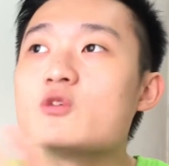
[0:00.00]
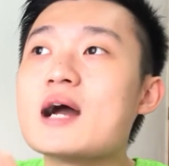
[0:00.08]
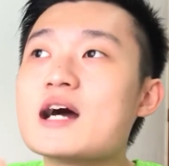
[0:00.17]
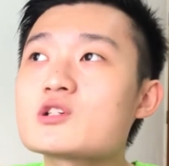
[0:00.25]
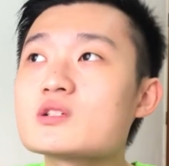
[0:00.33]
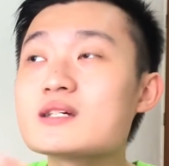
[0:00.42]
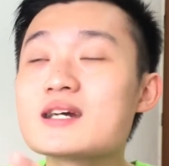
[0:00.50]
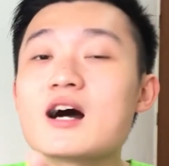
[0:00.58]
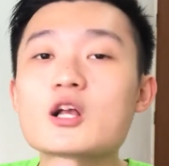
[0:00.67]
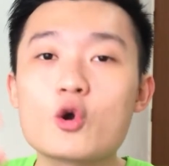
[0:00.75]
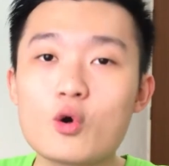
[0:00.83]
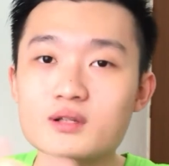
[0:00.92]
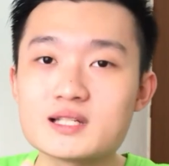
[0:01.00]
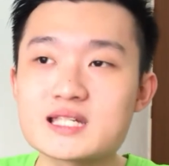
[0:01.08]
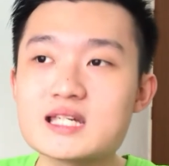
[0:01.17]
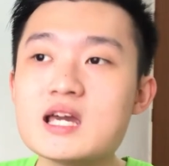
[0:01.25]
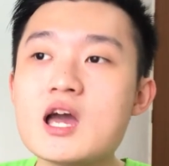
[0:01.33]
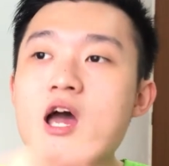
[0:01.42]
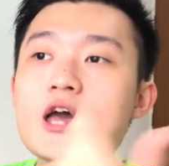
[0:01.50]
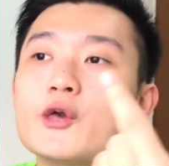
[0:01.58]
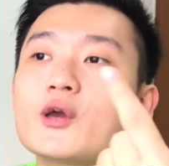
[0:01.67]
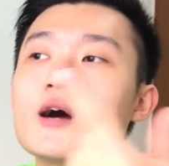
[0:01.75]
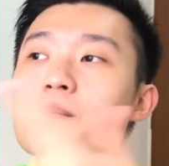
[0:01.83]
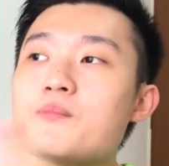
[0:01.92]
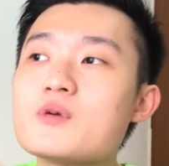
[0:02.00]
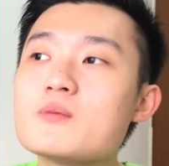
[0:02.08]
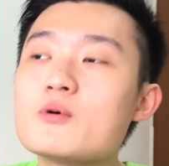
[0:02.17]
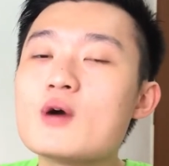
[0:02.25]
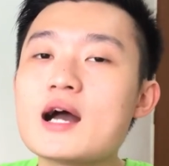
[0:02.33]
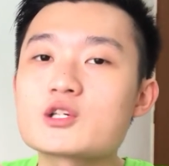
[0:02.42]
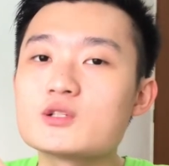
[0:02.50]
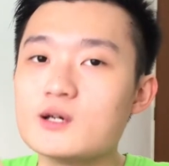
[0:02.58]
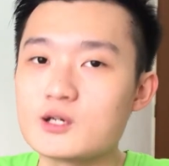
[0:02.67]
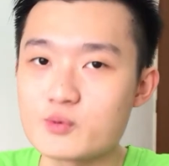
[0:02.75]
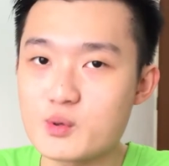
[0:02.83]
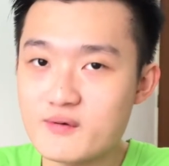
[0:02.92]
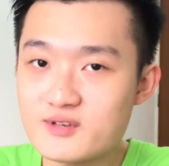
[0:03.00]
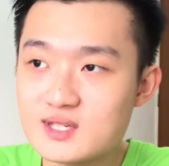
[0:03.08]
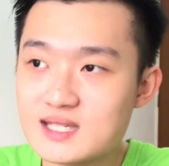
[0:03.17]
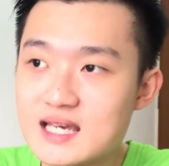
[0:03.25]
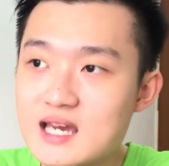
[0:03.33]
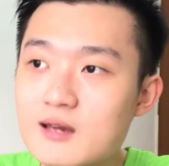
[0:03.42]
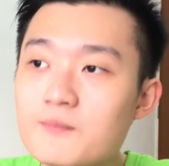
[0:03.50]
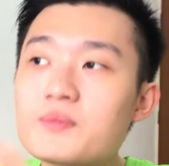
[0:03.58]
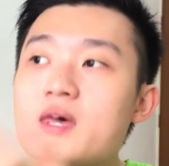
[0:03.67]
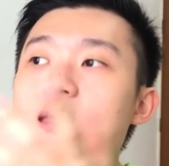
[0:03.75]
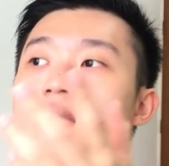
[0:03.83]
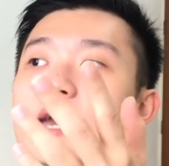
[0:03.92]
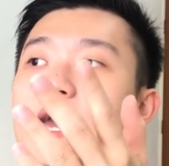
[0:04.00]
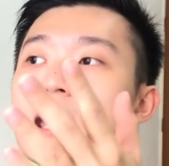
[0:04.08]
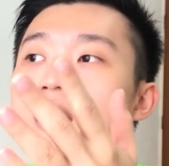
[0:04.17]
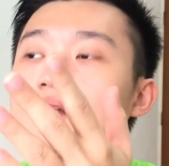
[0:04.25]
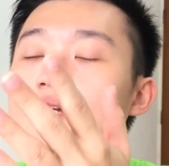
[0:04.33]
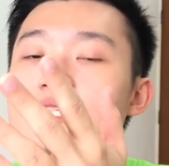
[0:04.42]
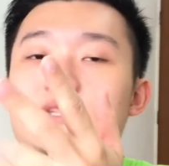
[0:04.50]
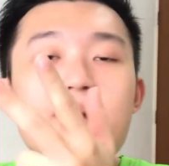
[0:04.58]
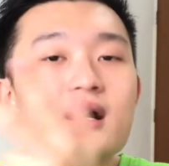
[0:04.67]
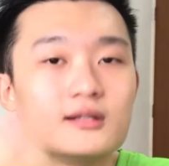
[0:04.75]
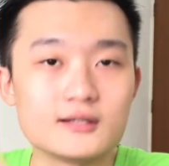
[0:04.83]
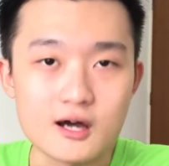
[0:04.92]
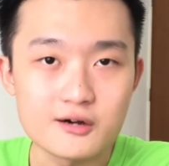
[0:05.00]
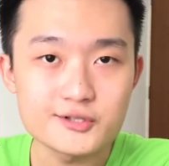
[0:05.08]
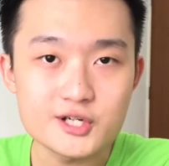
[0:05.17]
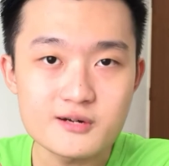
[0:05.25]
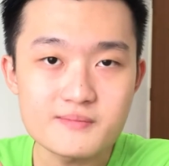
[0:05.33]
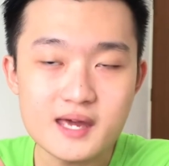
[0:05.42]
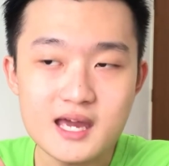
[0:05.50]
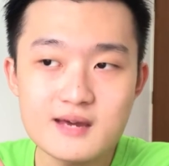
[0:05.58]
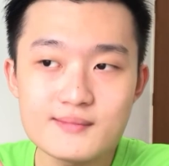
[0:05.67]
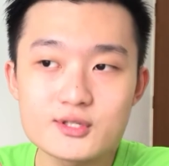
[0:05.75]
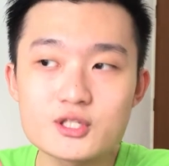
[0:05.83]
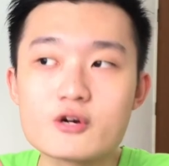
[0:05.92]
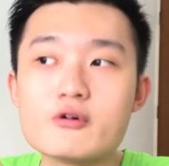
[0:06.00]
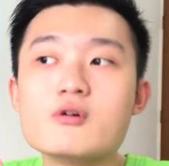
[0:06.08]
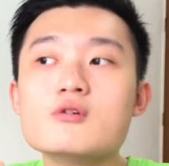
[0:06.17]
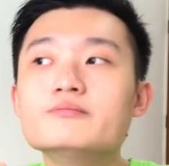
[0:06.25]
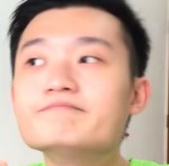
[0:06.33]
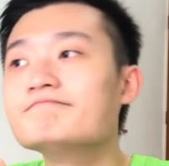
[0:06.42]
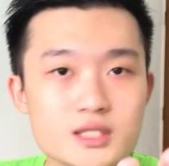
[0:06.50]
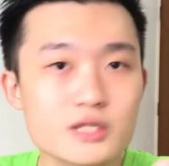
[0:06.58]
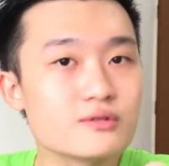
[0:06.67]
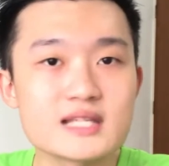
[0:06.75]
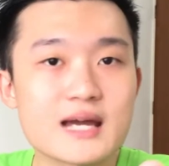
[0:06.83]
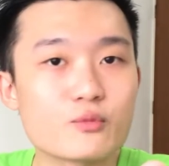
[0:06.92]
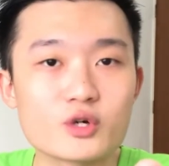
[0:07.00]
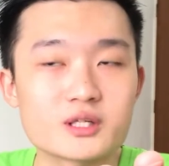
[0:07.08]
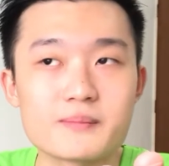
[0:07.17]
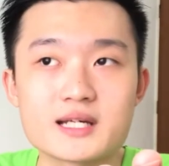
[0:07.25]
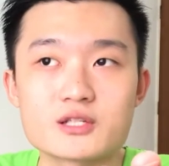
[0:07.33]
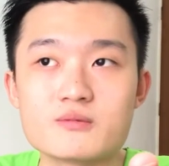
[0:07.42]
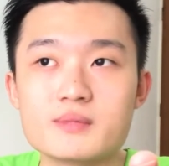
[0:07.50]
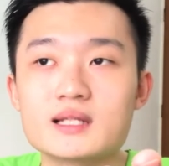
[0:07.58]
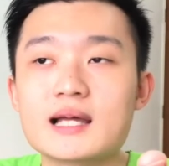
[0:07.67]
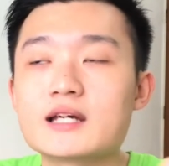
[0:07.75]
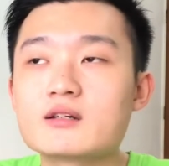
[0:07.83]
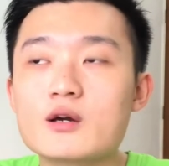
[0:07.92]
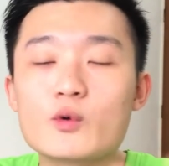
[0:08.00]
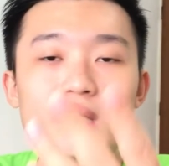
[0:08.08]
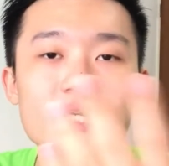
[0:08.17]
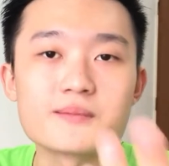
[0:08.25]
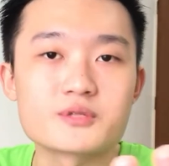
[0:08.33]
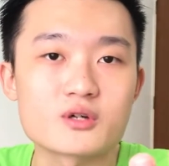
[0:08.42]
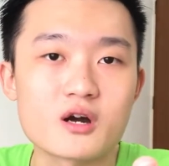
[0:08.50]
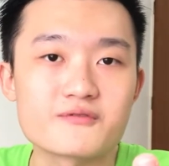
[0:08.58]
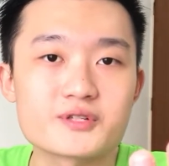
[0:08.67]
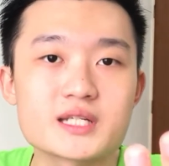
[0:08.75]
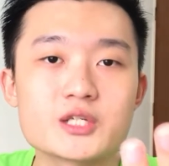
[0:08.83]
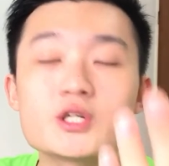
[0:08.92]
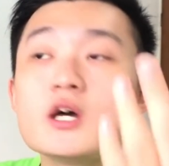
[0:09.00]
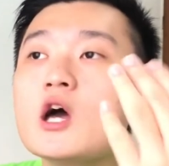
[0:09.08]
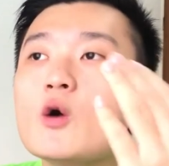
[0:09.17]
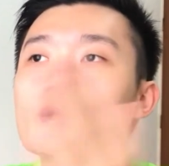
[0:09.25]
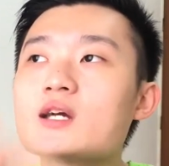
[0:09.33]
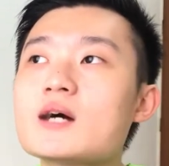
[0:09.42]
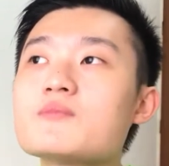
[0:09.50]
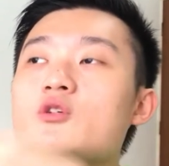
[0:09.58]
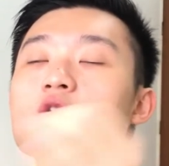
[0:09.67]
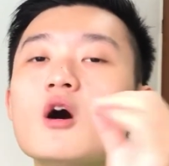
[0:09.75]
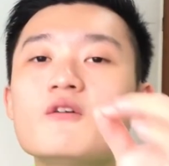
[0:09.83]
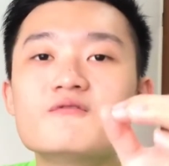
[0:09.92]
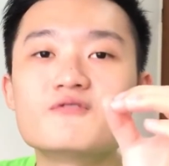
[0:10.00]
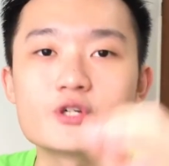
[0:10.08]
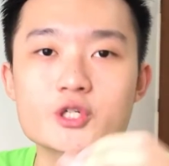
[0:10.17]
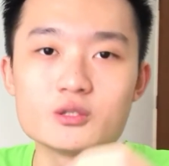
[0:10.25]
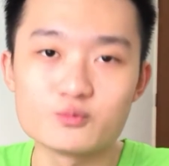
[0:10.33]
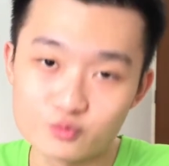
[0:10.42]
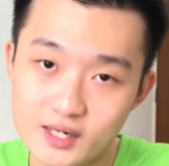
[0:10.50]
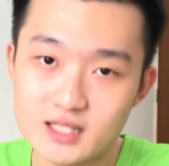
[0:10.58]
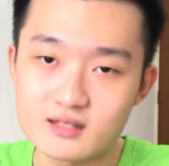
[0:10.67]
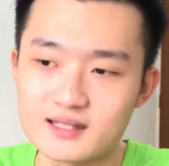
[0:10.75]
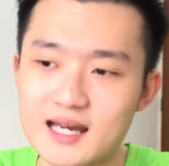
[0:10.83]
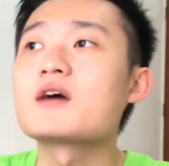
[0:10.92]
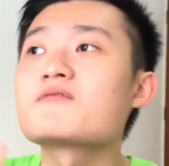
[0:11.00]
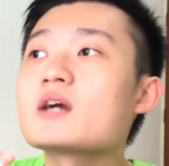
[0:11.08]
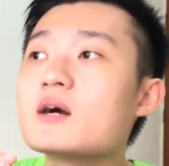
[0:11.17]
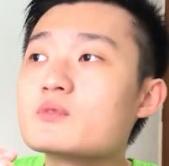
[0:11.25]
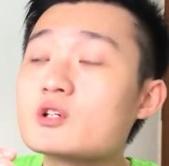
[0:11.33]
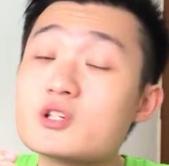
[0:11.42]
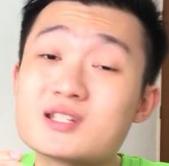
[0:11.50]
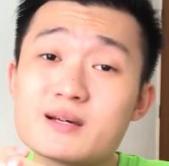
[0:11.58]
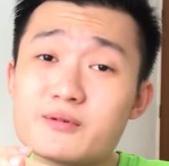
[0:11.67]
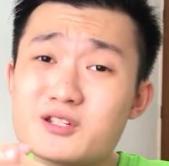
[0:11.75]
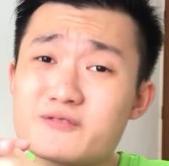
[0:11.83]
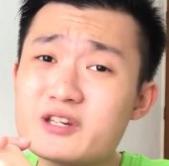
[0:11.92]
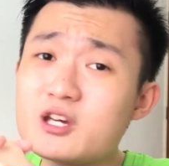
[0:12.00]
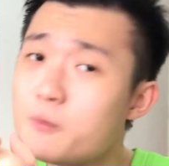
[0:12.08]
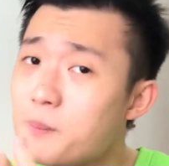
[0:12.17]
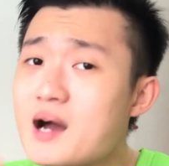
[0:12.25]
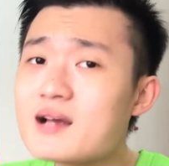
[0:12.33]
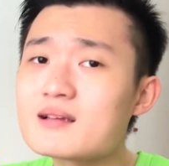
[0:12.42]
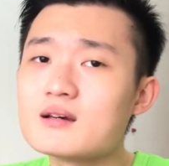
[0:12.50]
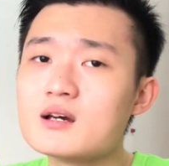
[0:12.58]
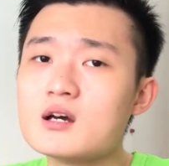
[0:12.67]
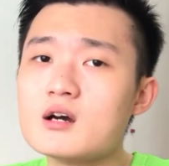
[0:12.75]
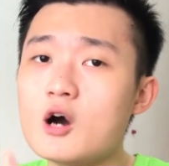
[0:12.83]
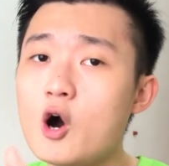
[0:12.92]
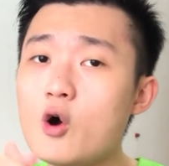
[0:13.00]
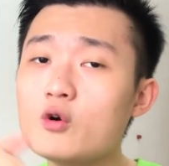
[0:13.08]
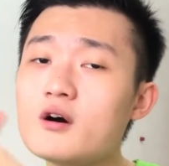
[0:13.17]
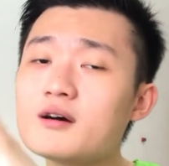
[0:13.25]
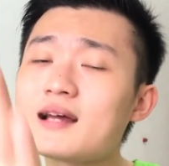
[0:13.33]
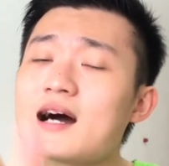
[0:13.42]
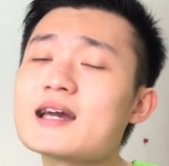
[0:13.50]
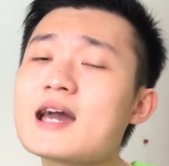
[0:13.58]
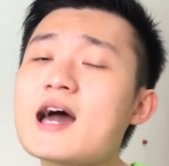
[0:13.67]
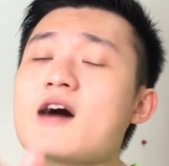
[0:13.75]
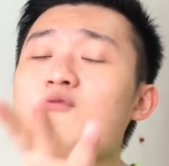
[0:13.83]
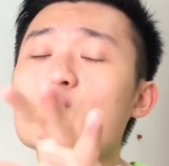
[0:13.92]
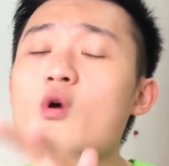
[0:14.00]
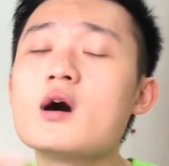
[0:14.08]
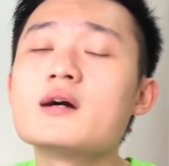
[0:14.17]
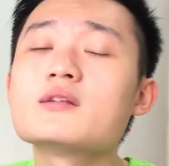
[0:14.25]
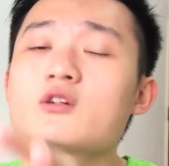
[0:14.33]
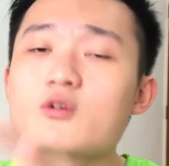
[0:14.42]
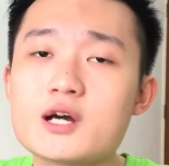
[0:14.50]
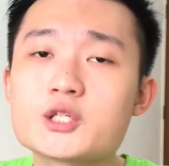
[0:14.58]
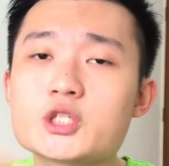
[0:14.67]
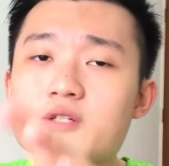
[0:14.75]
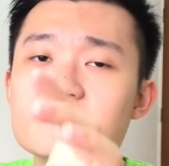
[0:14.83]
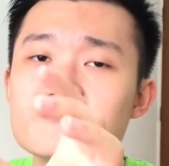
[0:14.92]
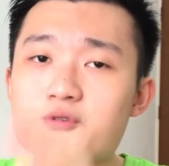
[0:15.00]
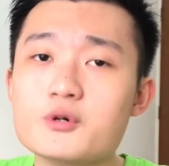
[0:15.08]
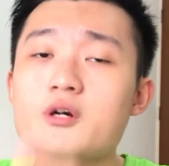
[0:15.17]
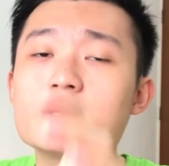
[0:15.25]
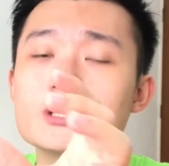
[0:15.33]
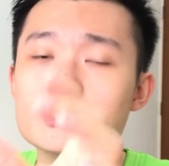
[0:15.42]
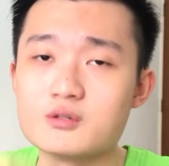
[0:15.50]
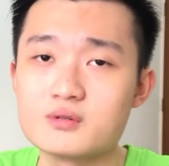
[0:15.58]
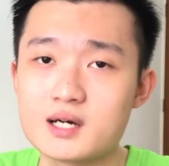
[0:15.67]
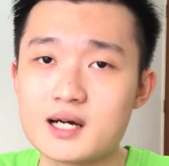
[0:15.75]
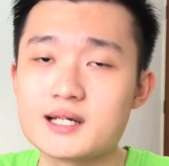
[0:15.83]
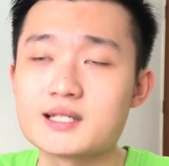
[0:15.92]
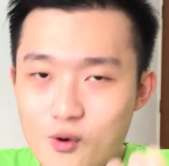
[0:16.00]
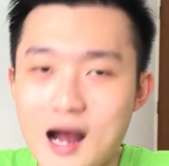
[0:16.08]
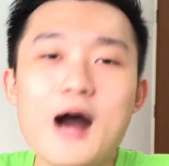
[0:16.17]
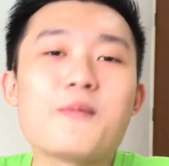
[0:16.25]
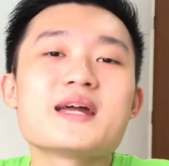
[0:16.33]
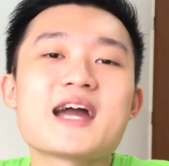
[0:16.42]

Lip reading: you actually got quality, you got people actually agree with what you're saying, and it's about a long-term game. So still DM work the best to me, like when it comes to conversation, when it comes to conversion rate on that. So I think I'm going to sum up this video, but hold on, I have one question for you guys. How many